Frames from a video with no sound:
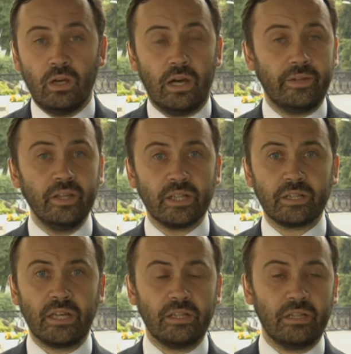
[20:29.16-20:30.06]
I think
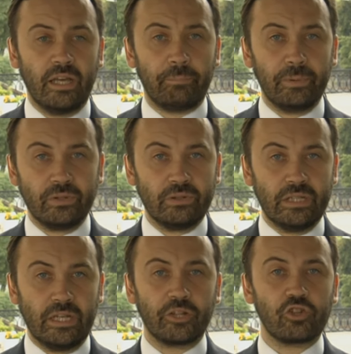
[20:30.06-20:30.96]
it can happen
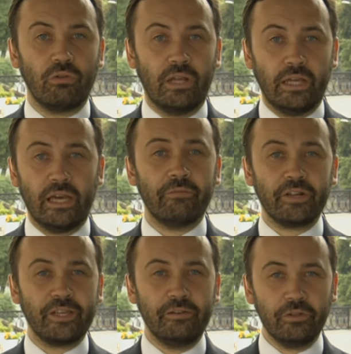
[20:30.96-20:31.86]
actually
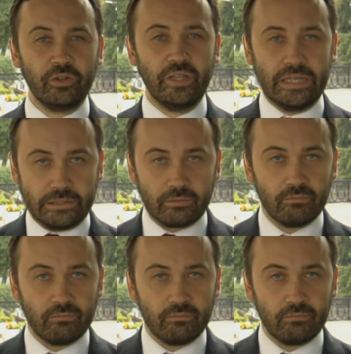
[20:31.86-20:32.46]
every given day